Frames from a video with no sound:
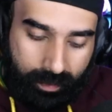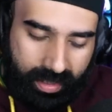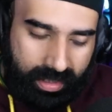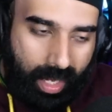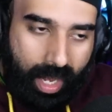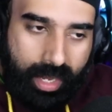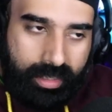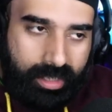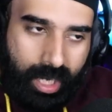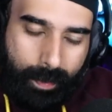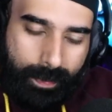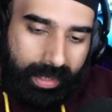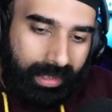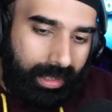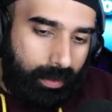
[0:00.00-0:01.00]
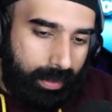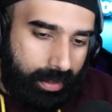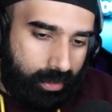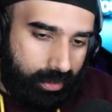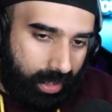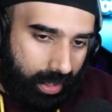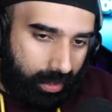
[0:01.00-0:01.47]
Beast. Typically when
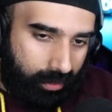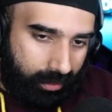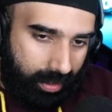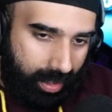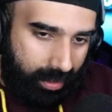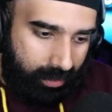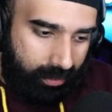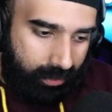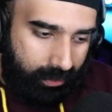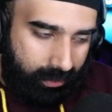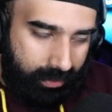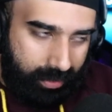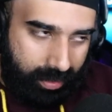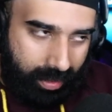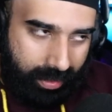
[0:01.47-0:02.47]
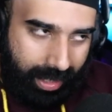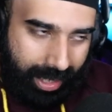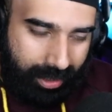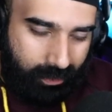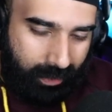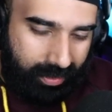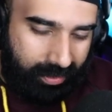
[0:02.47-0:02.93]
there's internet news,
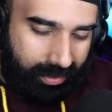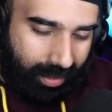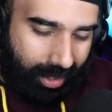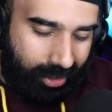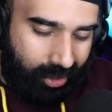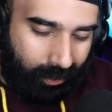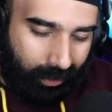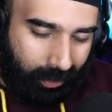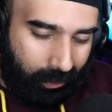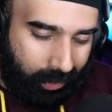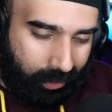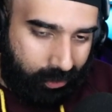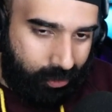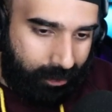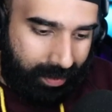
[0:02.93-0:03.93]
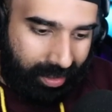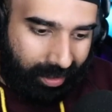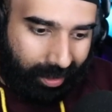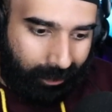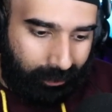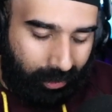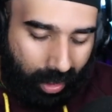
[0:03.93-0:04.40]
that's when Sasha will recruit me to
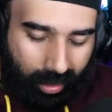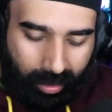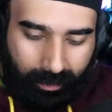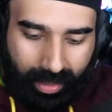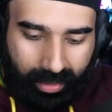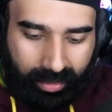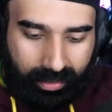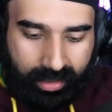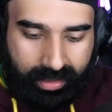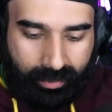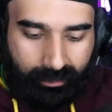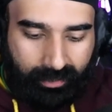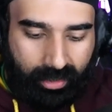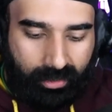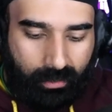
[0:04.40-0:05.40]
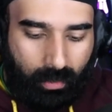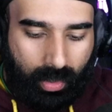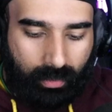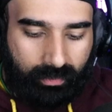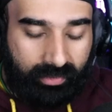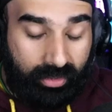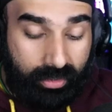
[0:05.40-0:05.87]
come talk about it, because I'm very
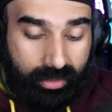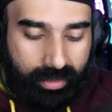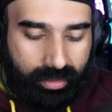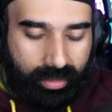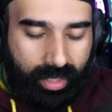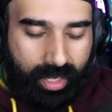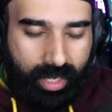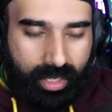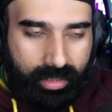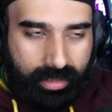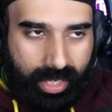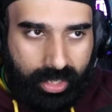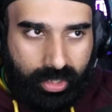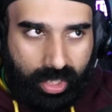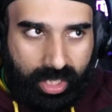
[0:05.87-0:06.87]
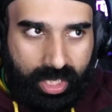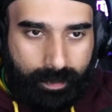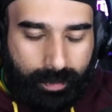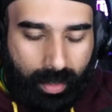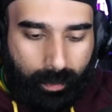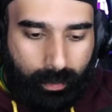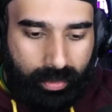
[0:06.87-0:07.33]
well versed / I
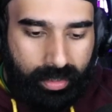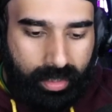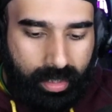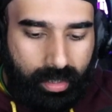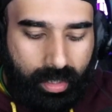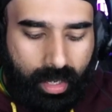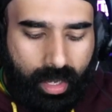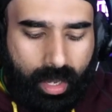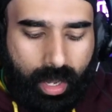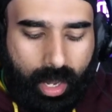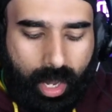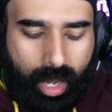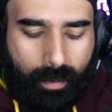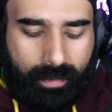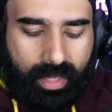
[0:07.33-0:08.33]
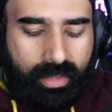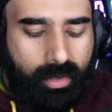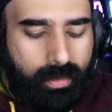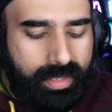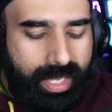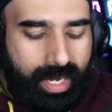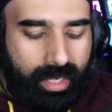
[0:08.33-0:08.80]
keep up with it. Then there
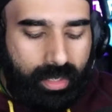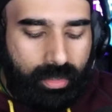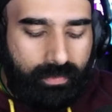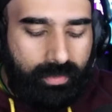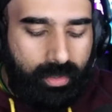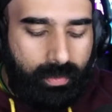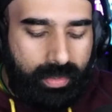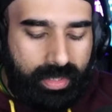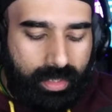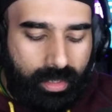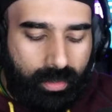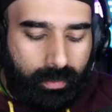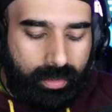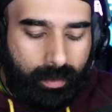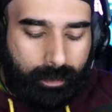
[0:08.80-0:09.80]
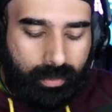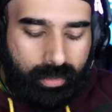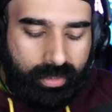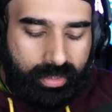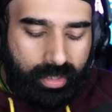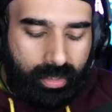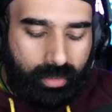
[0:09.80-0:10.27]
was that interview with the
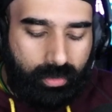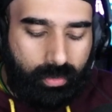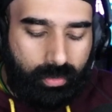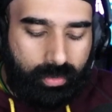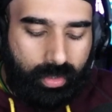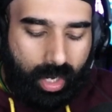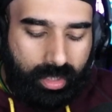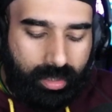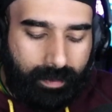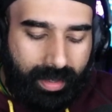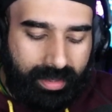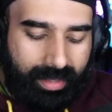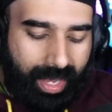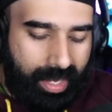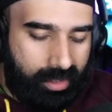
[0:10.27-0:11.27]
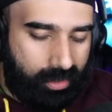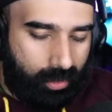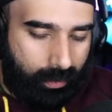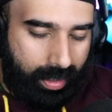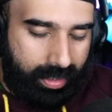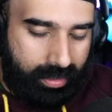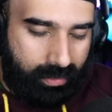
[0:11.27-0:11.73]
person who talked about the
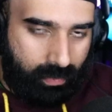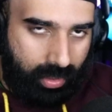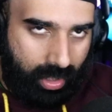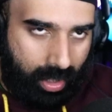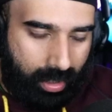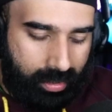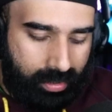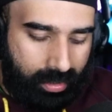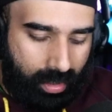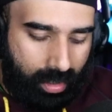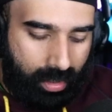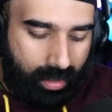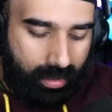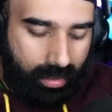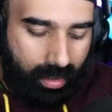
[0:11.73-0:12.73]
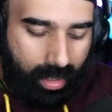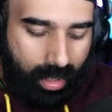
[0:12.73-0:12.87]
SOS Rihanna song.